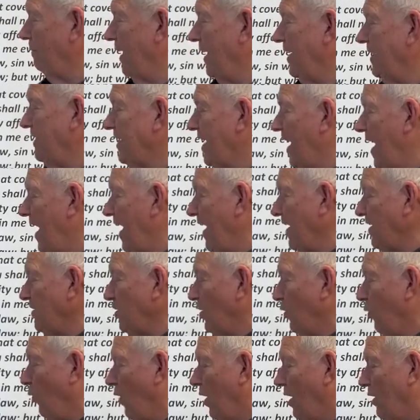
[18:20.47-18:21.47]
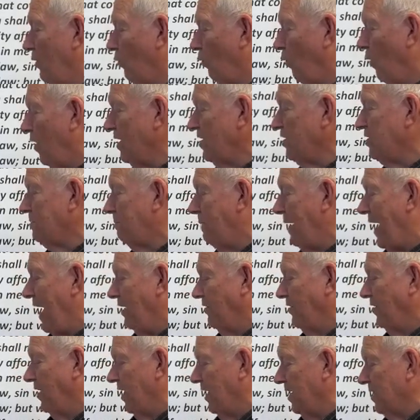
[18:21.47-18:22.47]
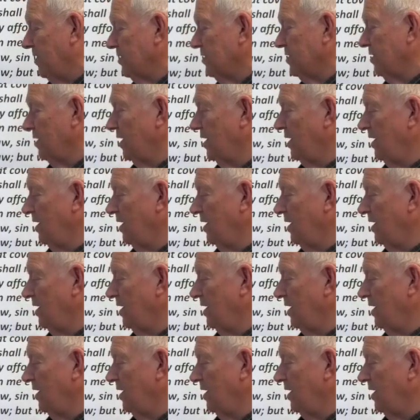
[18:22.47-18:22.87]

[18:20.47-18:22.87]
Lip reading: by dying to what once bound us,